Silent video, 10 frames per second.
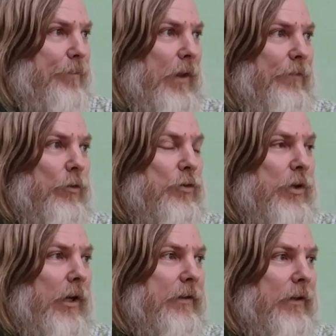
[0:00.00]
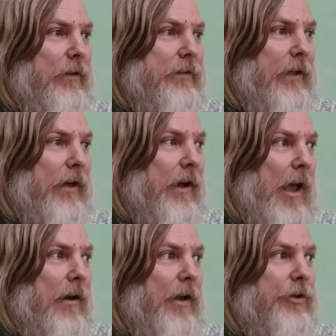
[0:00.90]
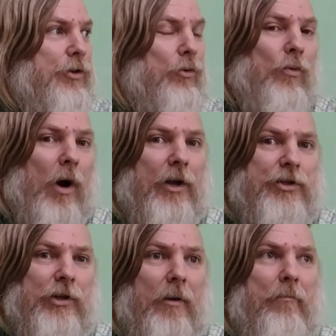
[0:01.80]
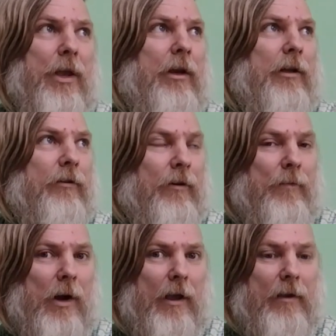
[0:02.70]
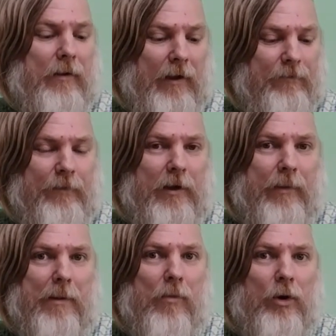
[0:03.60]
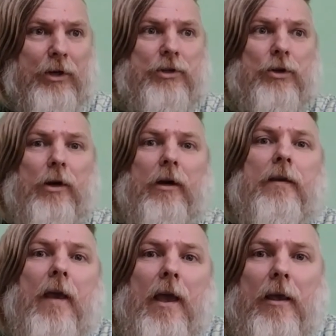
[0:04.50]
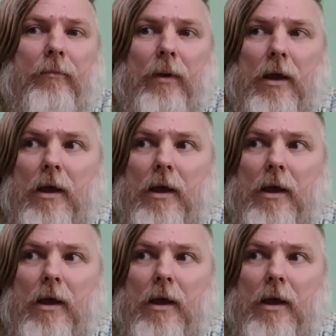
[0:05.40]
If you do not understand, I let you watch a minute. I fill my monitor a game.